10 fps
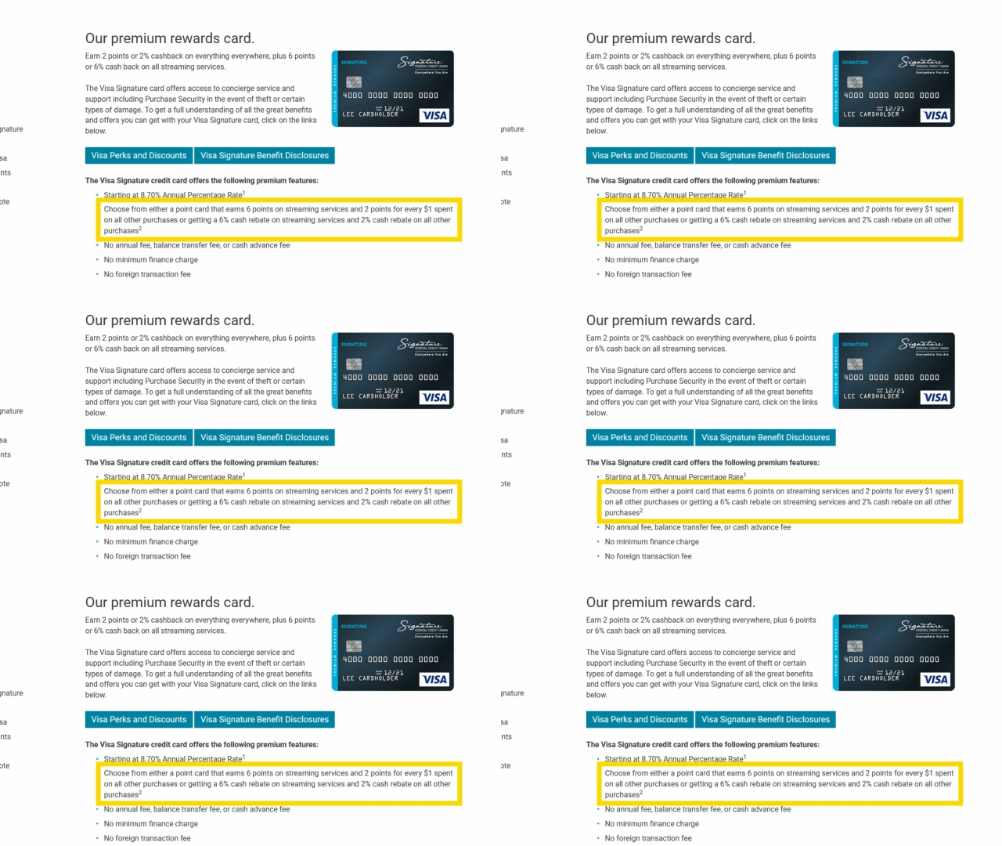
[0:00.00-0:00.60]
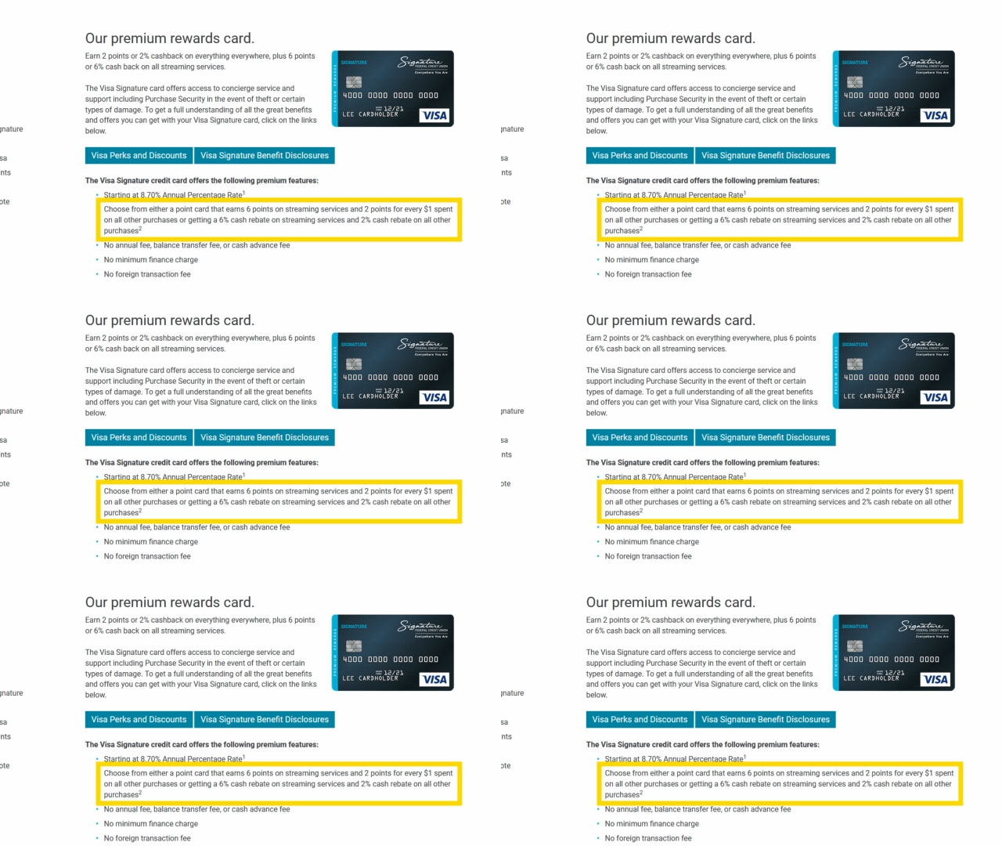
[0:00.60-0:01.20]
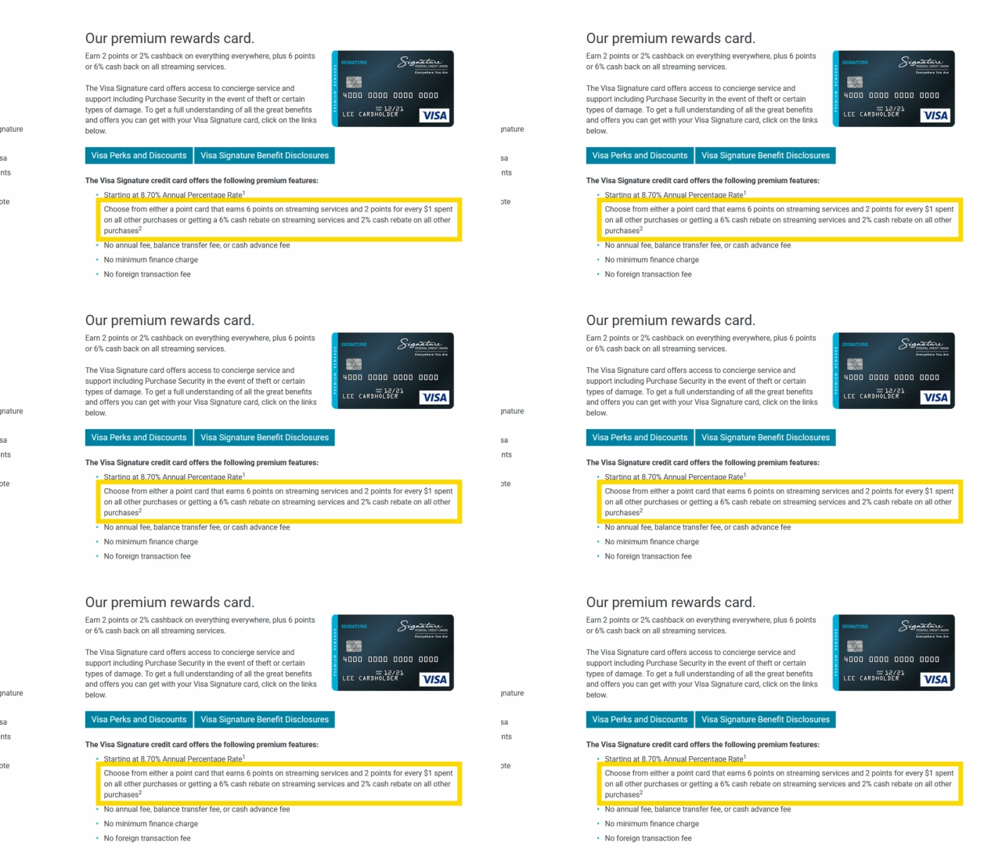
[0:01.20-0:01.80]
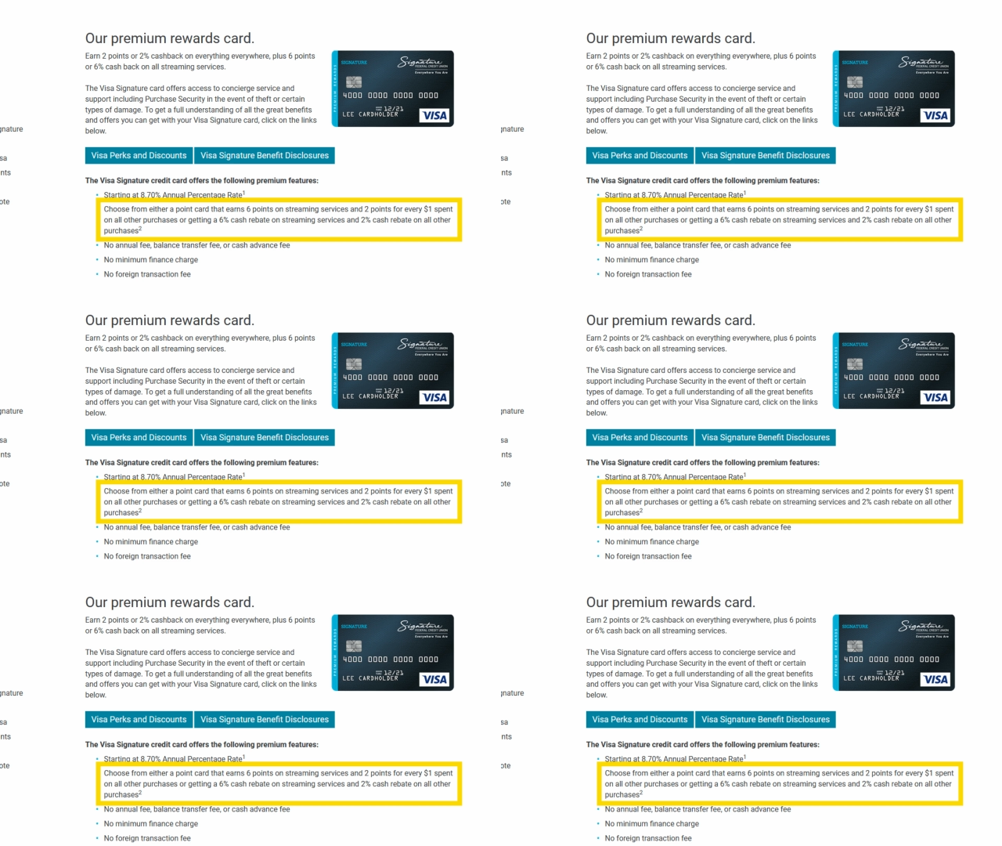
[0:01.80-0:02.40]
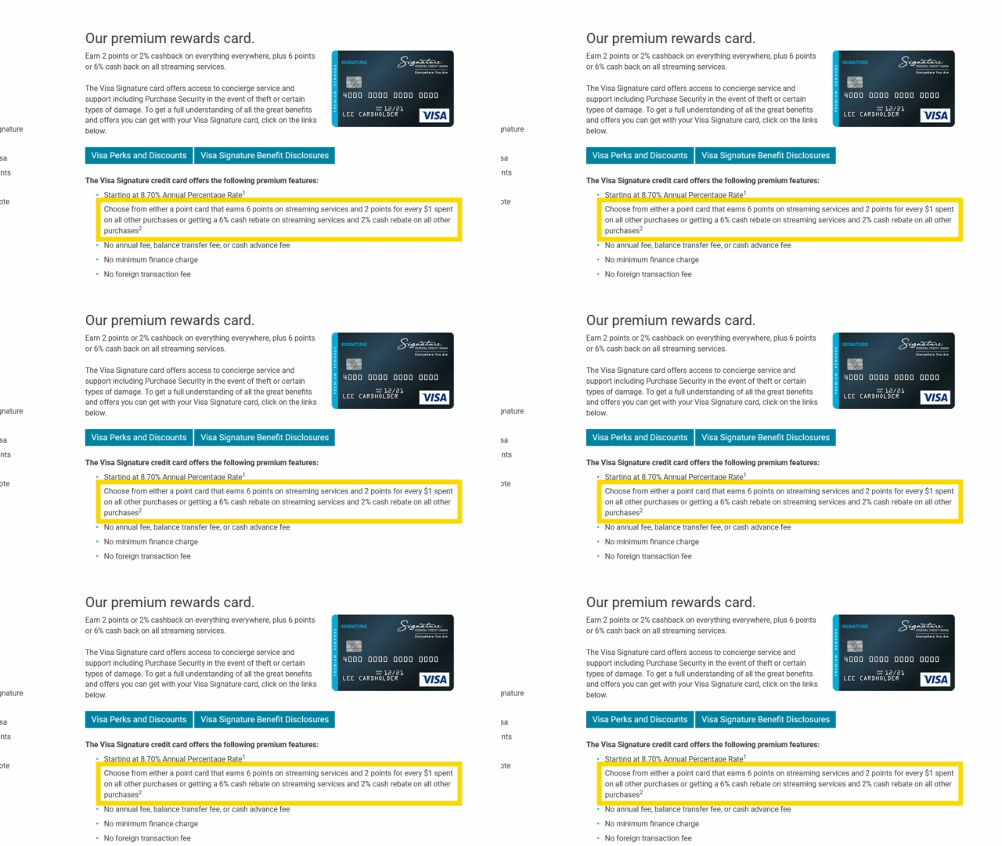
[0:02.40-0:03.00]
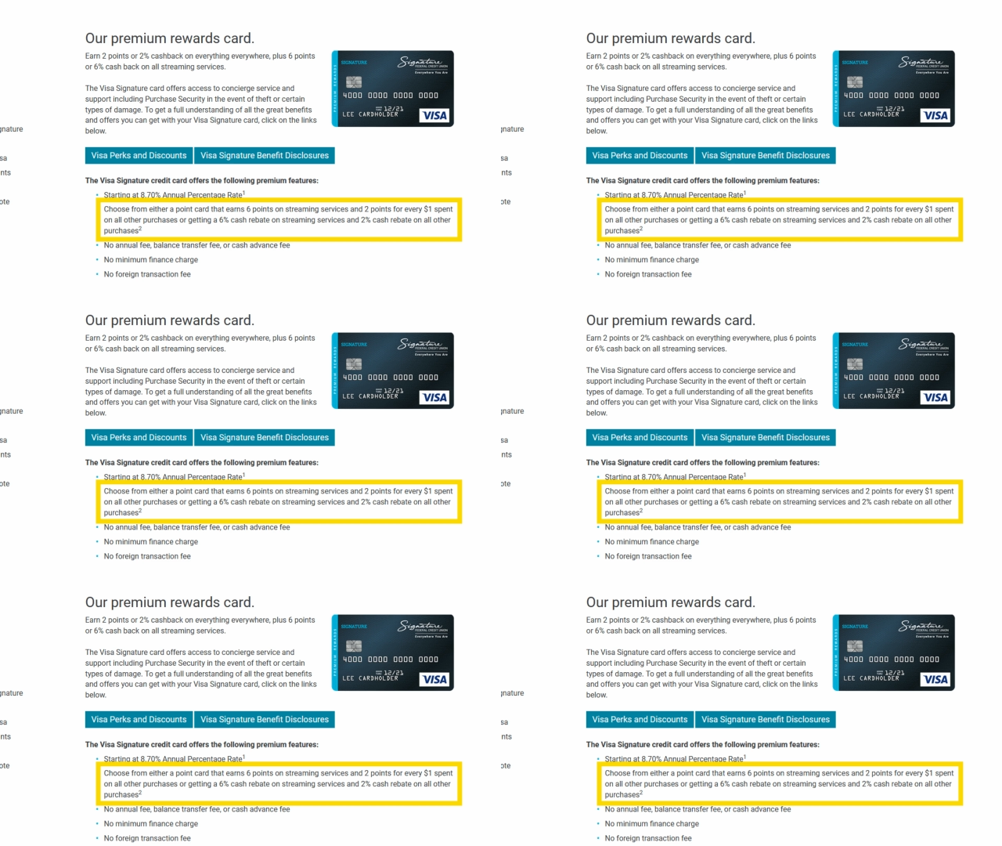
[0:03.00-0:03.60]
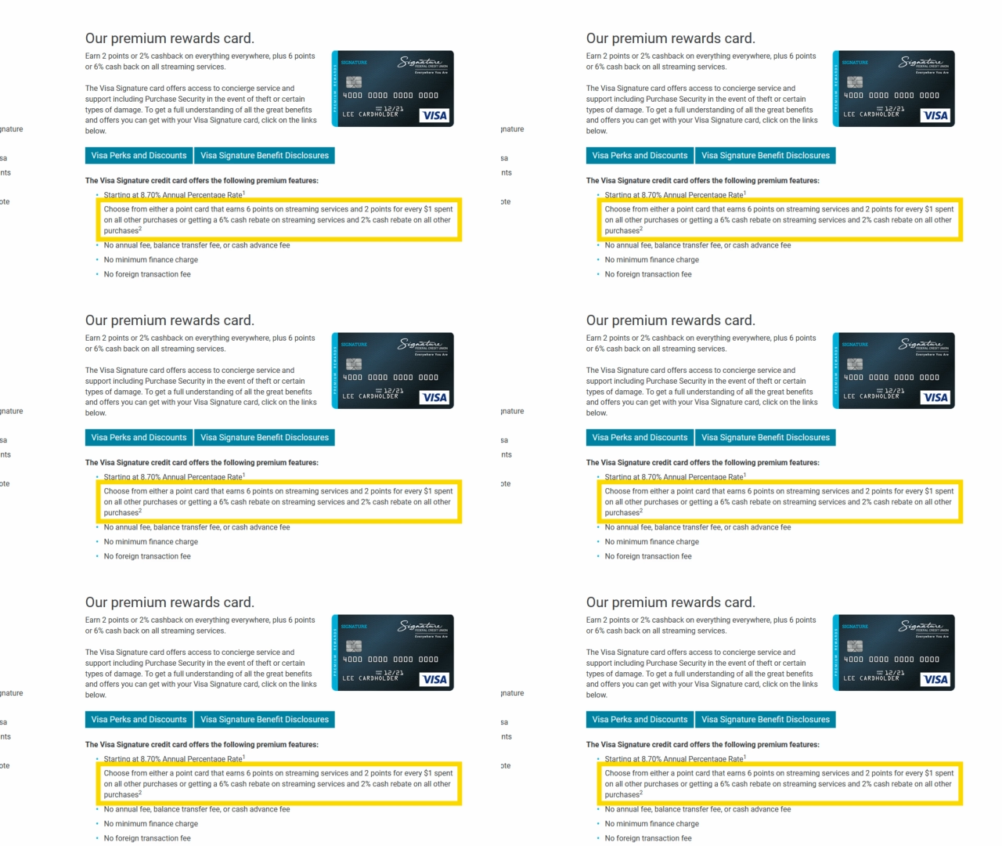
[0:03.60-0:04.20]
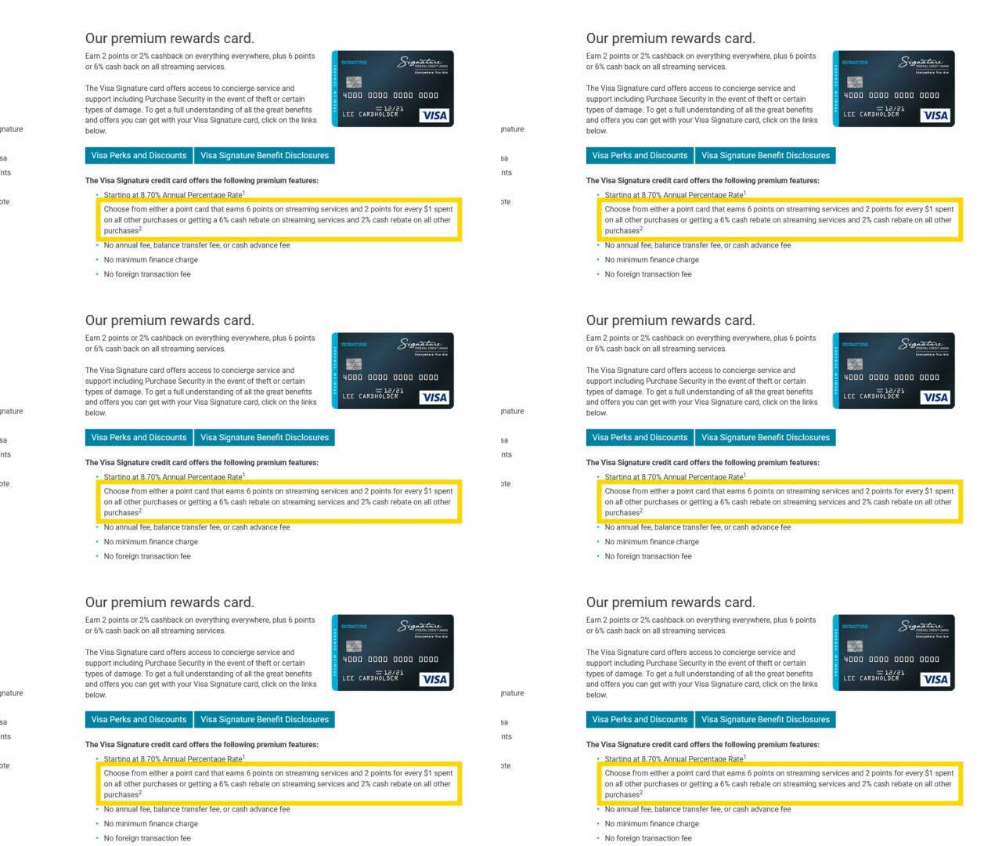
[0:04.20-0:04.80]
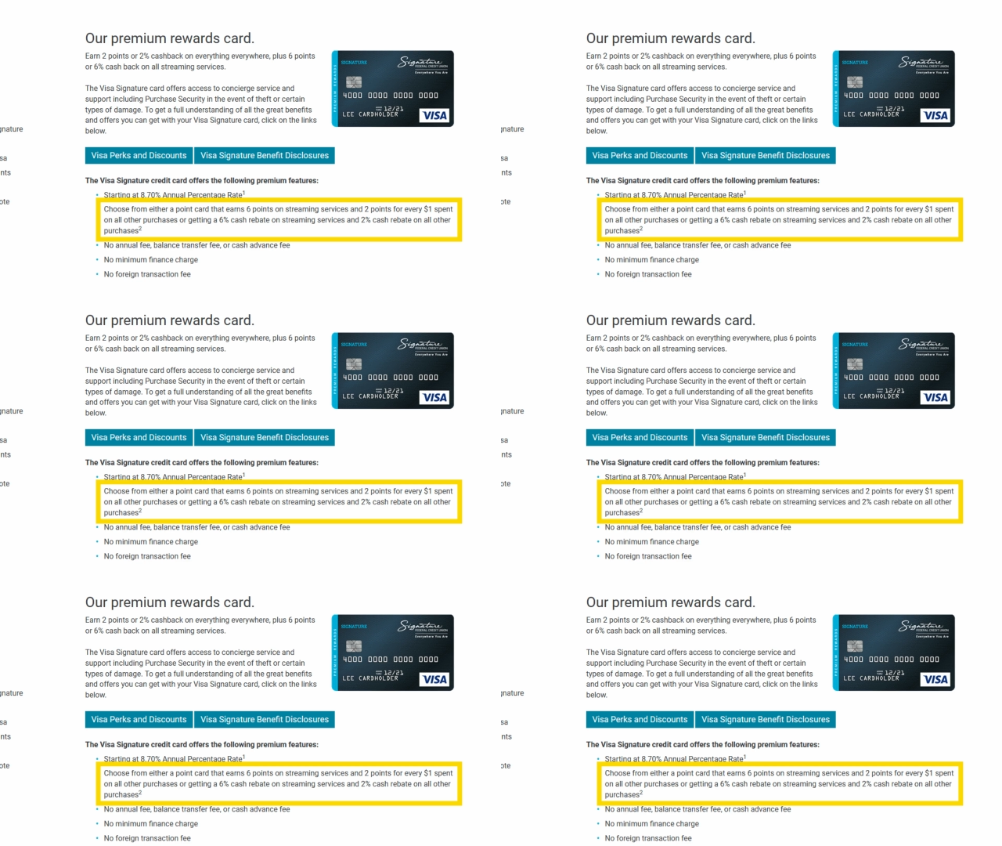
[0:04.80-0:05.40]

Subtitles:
(no speaker visible)